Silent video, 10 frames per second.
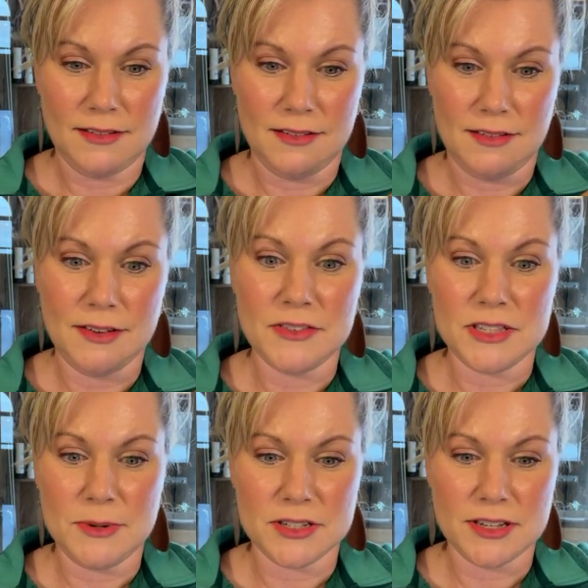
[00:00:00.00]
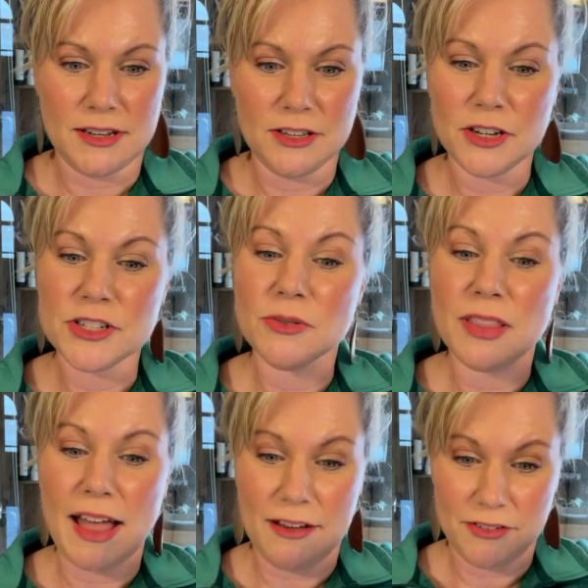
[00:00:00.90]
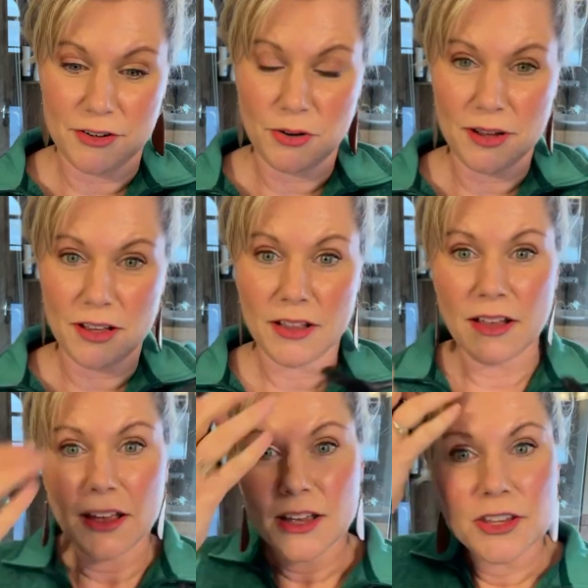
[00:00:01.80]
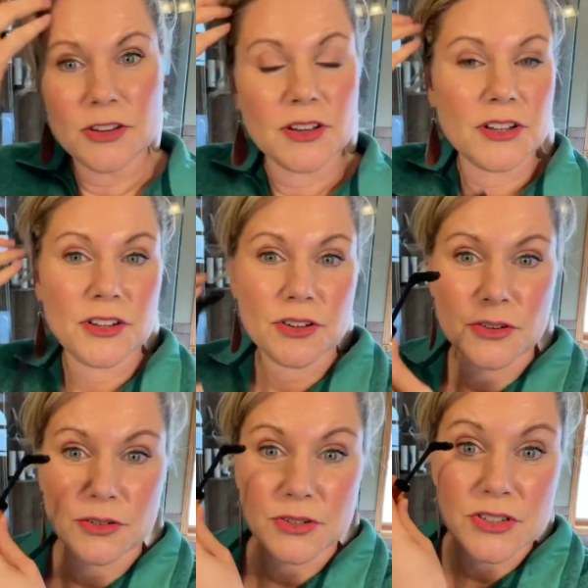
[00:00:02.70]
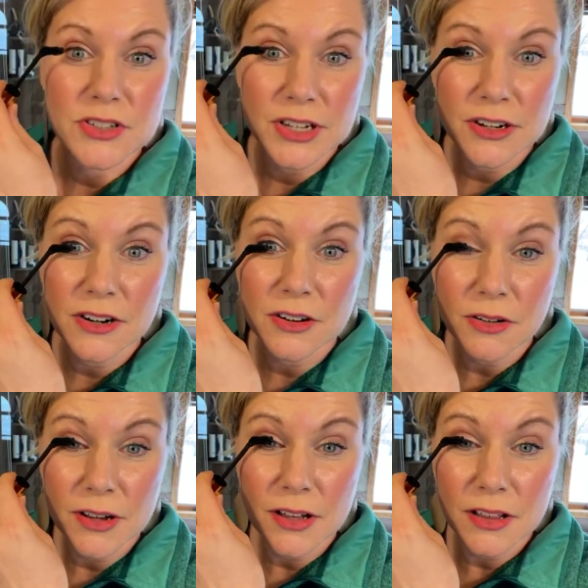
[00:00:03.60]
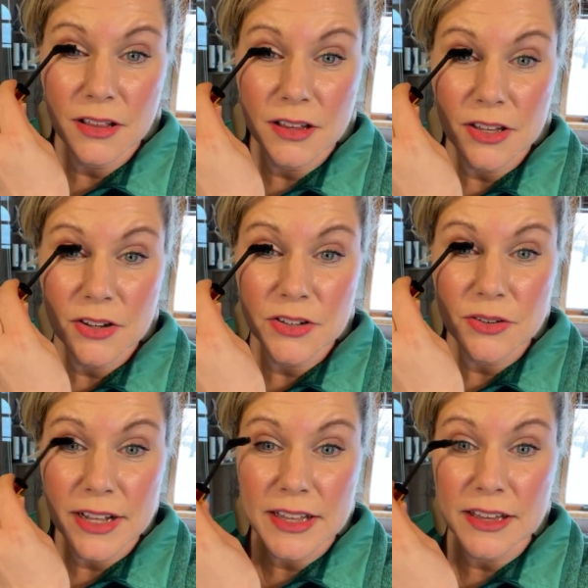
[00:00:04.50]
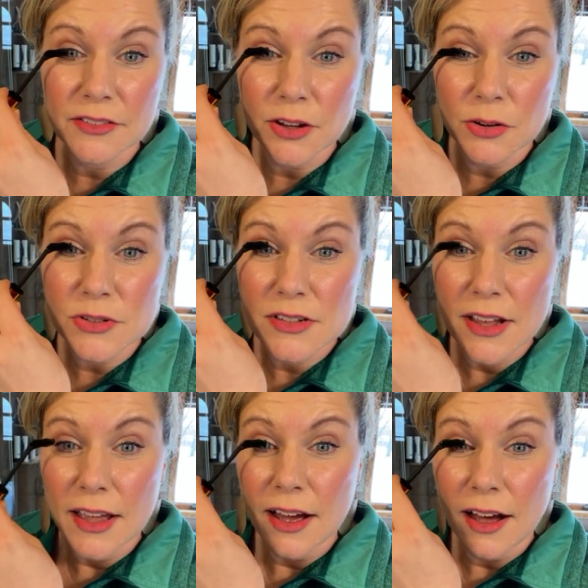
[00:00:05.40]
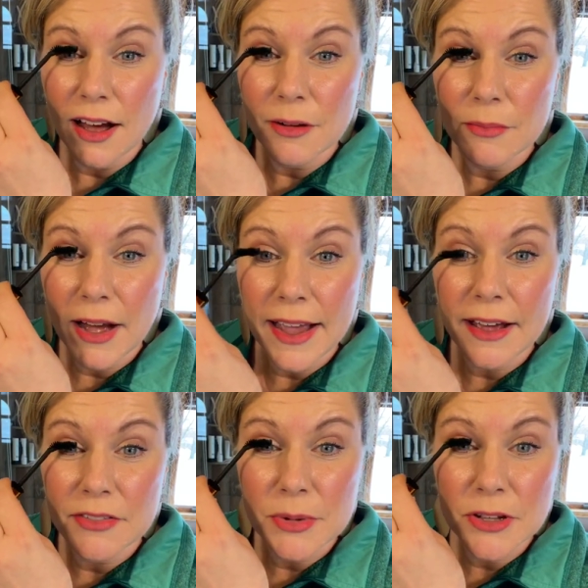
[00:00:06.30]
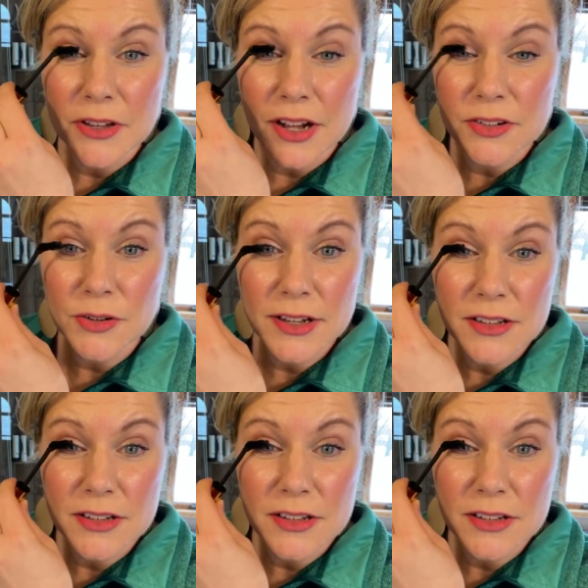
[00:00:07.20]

Even smells good. You can do lavender oil, you can do cedar oil, you can do any of those. I have the Beauty Counter oil,